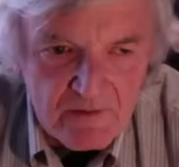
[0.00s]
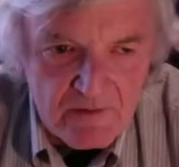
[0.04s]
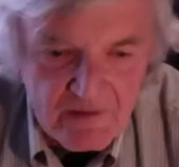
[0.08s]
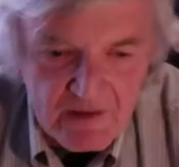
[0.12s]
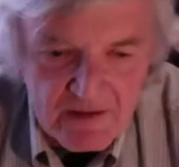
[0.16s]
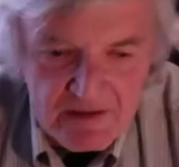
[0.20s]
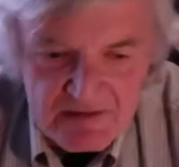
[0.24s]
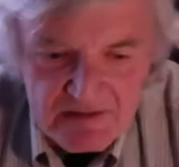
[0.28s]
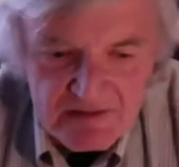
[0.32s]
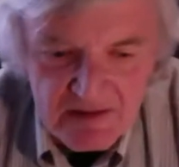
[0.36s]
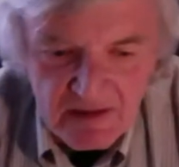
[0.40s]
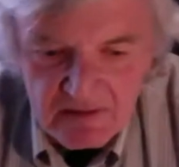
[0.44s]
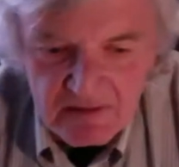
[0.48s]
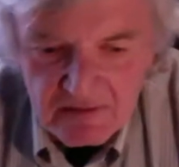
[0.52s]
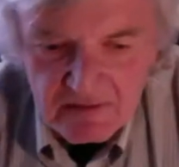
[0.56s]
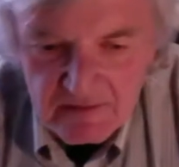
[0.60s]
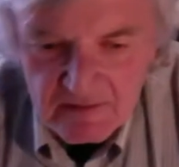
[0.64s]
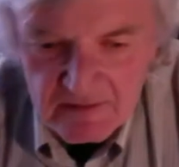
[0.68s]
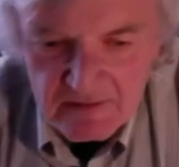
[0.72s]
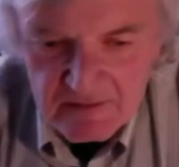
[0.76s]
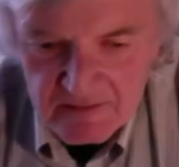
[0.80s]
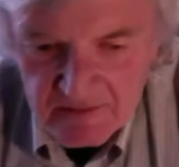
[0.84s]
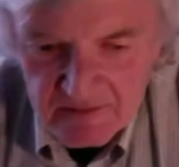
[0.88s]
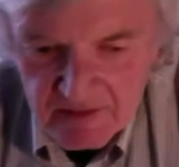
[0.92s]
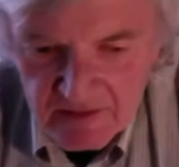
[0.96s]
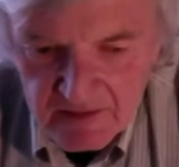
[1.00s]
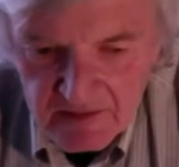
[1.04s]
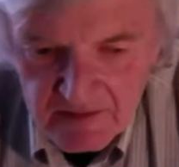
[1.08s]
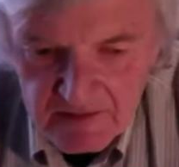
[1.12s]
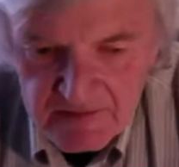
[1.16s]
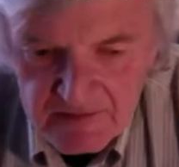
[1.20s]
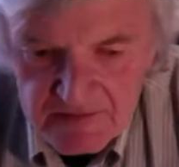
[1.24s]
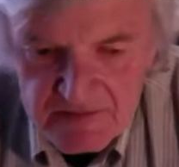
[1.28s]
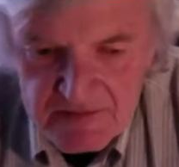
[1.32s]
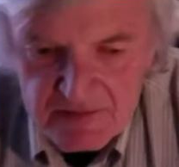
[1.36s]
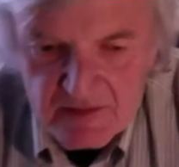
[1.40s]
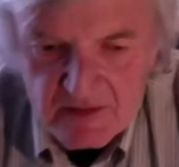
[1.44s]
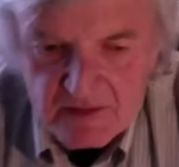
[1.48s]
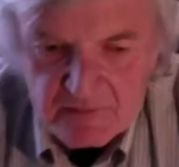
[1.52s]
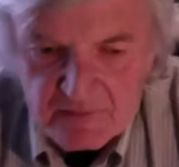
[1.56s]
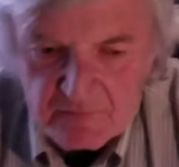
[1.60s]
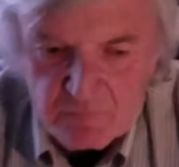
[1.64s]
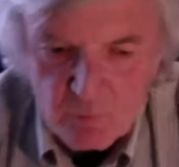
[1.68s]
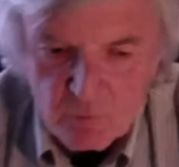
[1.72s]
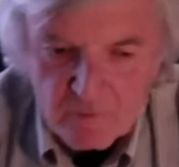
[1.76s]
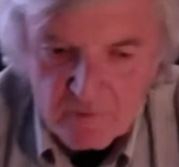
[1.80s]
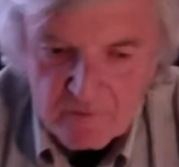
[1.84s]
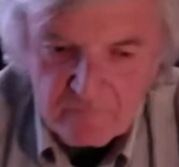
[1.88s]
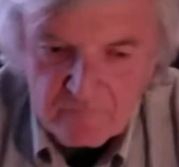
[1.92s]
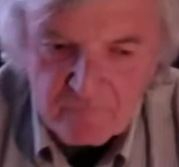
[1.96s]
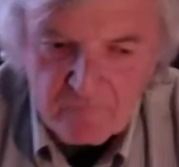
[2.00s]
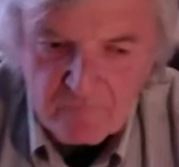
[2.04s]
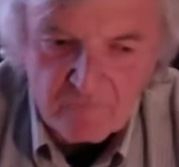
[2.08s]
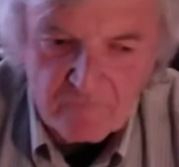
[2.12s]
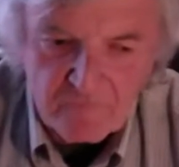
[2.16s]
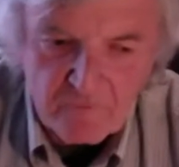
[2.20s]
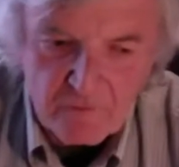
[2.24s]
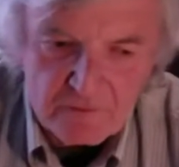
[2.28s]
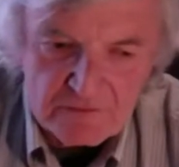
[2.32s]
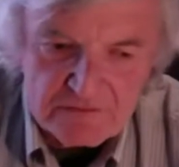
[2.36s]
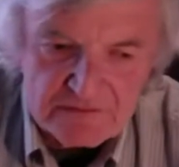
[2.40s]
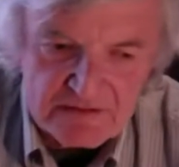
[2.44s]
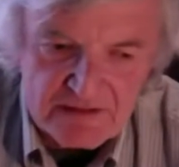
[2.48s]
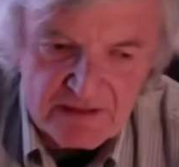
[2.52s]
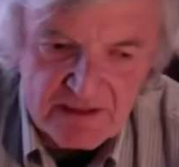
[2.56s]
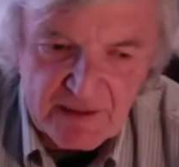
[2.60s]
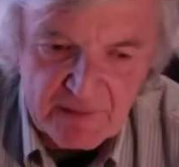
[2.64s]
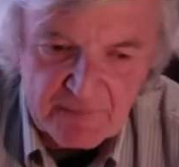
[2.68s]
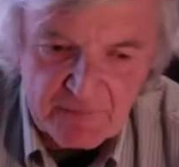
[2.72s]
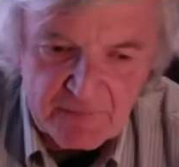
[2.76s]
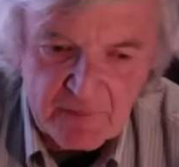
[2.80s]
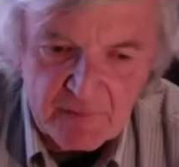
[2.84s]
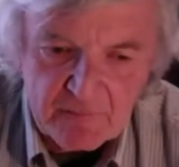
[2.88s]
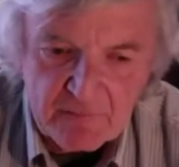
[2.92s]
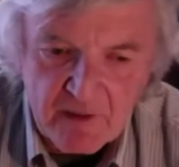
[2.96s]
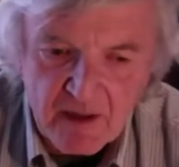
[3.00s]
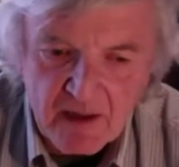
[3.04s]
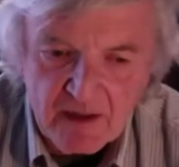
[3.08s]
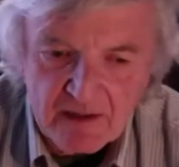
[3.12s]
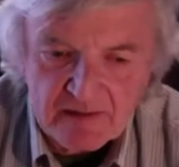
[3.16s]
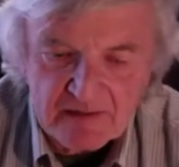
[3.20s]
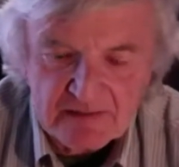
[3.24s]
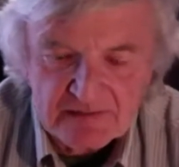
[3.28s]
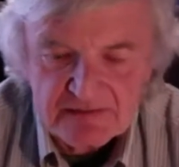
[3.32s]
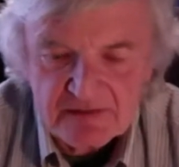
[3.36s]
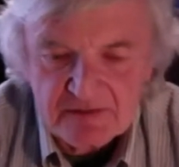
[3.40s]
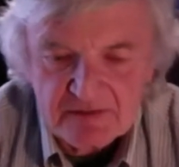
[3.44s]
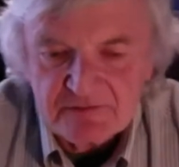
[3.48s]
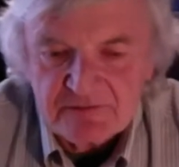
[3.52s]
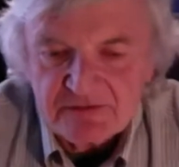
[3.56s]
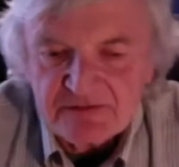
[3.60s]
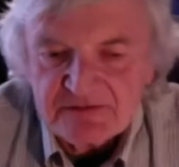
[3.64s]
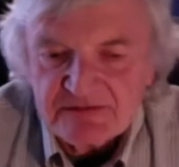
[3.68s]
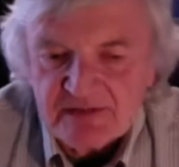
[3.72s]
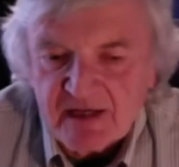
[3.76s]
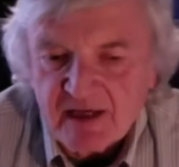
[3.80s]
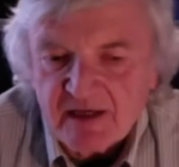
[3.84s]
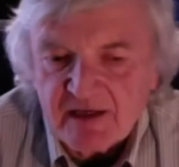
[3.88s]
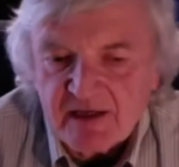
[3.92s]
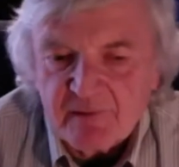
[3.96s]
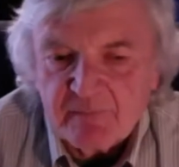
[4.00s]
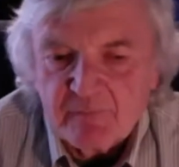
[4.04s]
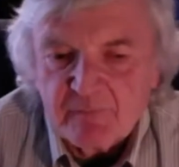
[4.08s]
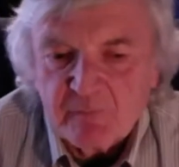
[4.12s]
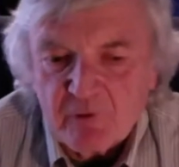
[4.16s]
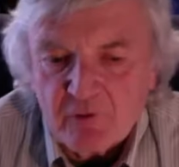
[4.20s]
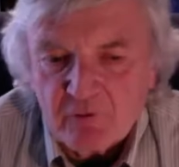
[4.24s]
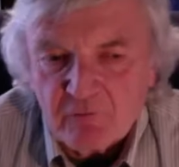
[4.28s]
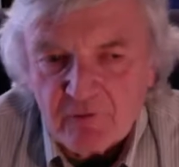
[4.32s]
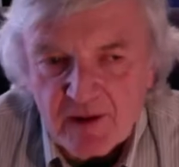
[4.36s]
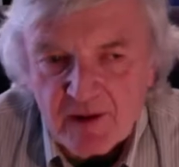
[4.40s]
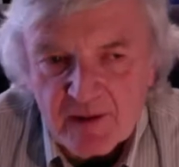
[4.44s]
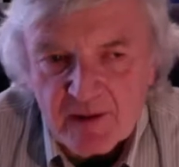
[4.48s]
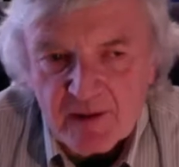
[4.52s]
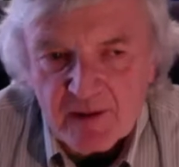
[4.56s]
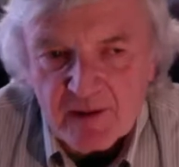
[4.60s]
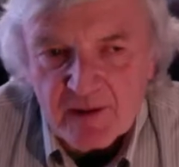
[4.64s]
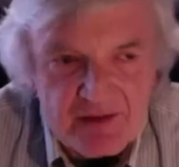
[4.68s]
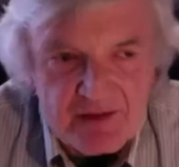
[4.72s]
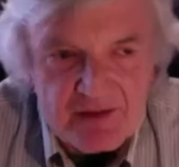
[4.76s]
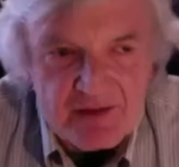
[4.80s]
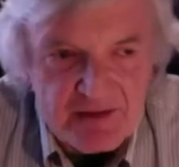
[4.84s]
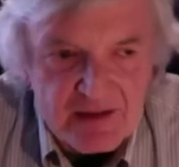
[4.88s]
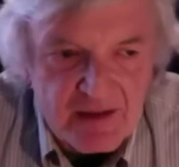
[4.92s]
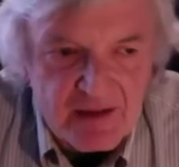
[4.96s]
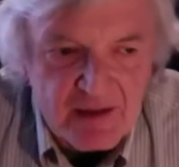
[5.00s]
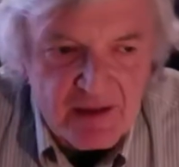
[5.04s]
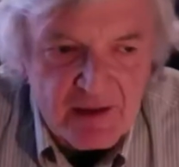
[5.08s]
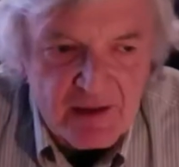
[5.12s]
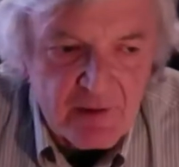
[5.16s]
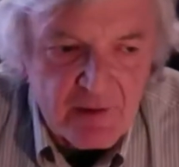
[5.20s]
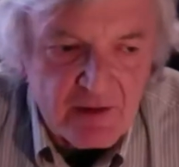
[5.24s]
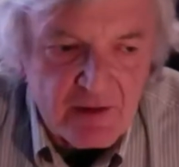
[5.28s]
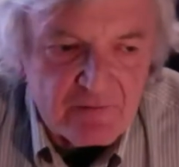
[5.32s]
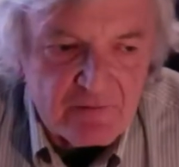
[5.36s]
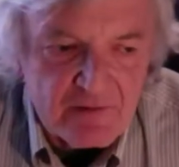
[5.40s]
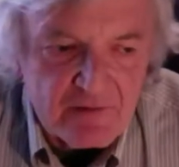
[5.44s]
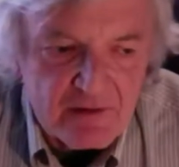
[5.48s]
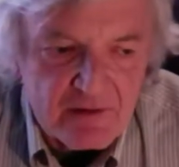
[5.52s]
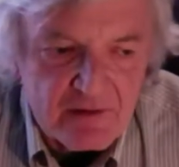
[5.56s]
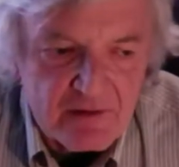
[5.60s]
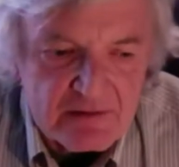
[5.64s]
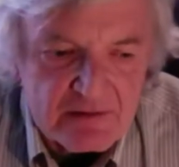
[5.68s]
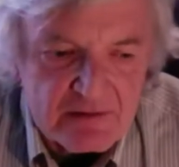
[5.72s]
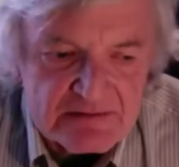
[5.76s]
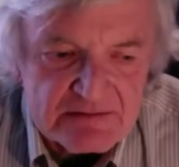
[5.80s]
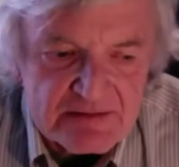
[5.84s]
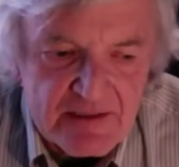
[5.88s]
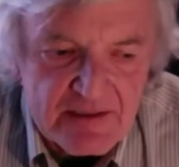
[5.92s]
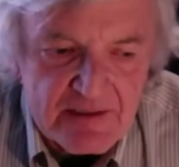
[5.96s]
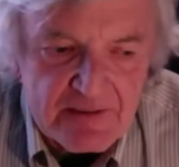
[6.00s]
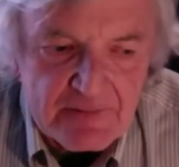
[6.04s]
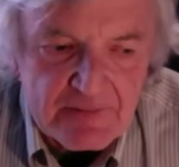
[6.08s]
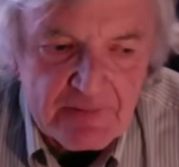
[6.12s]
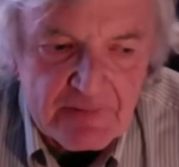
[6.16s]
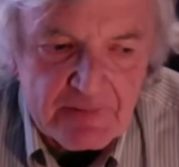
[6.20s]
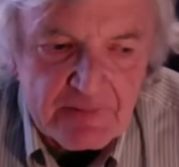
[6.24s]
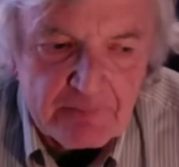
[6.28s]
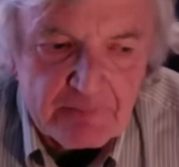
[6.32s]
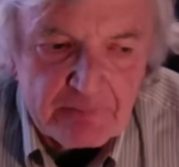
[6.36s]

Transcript: things I think is important for folks to keep in mind as they're designing programs and thinking about things is that